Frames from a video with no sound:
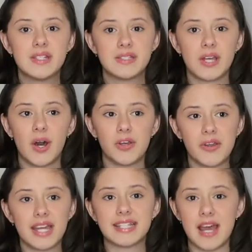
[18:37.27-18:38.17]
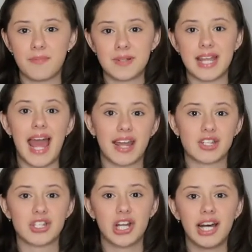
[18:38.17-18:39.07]
So you get 10%
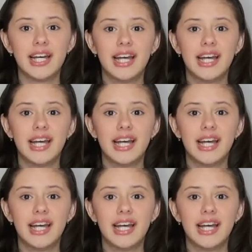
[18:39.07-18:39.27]
extra.